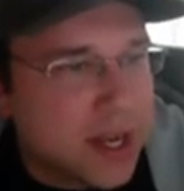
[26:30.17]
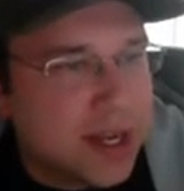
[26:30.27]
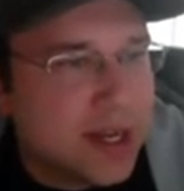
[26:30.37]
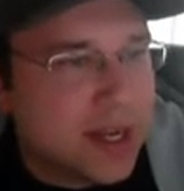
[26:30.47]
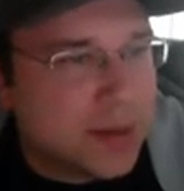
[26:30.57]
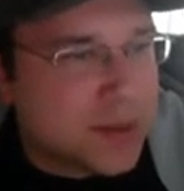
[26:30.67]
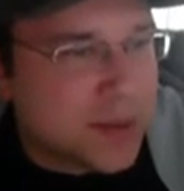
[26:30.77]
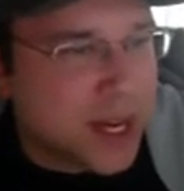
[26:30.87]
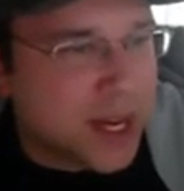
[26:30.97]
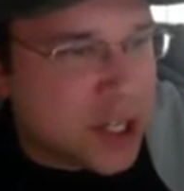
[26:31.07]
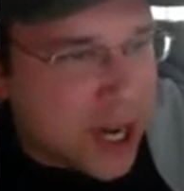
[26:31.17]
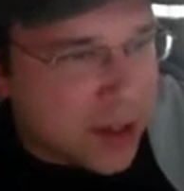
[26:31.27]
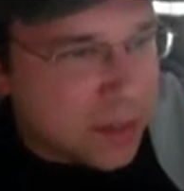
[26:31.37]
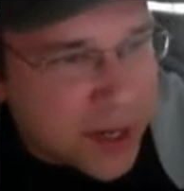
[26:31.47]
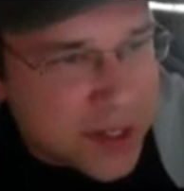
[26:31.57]
So we got Jalen
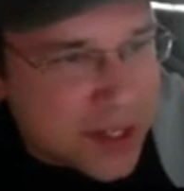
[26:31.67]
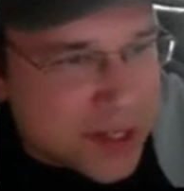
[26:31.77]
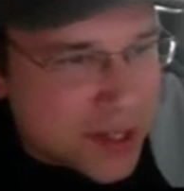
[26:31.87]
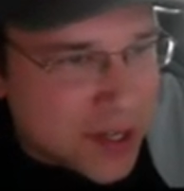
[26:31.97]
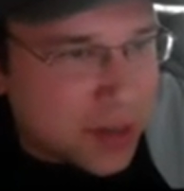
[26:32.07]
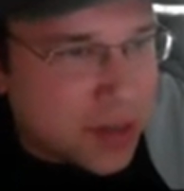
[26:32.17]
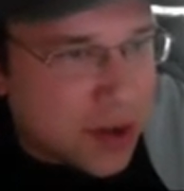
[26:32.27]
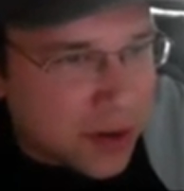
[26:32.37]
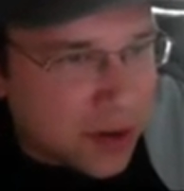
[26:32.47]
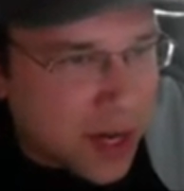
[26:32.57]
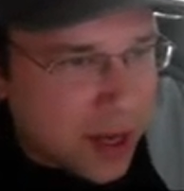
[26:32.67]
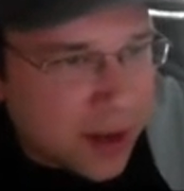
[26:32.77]
Brunson, Seth Curry,